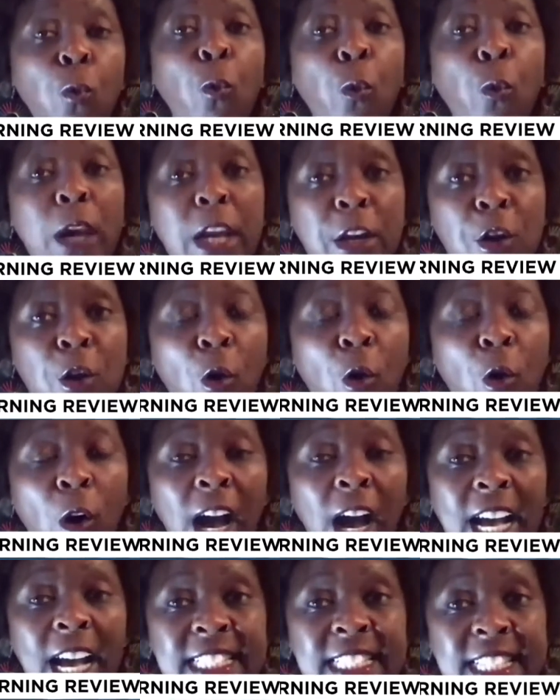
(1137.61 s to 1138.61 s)
we
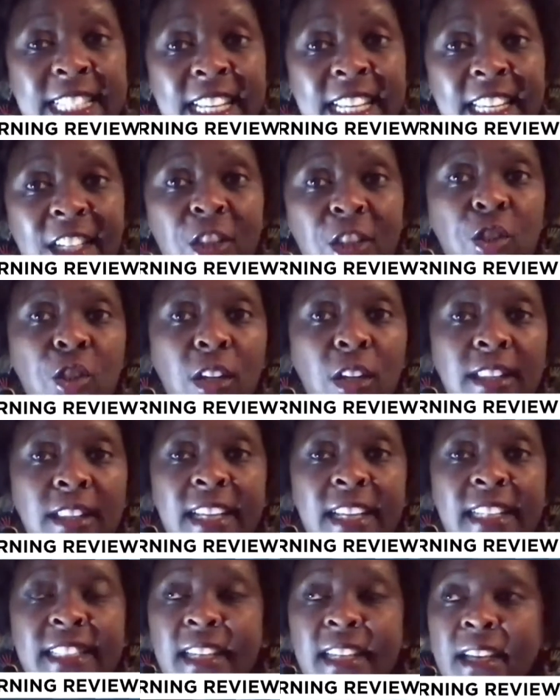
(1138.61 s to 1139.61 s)
know as a nation
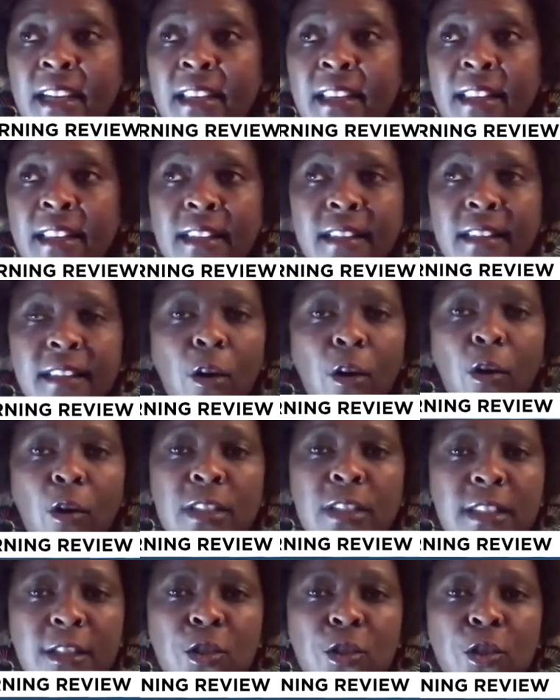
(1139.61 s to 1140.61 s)
that the
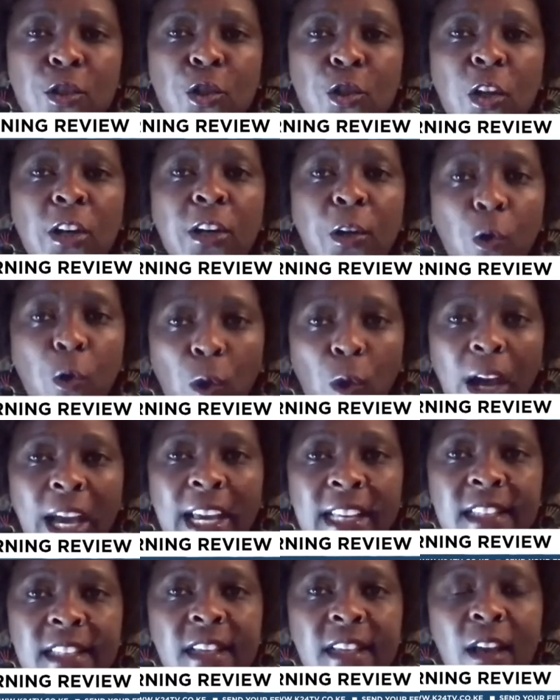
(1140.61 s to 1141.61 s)
Constitution requires,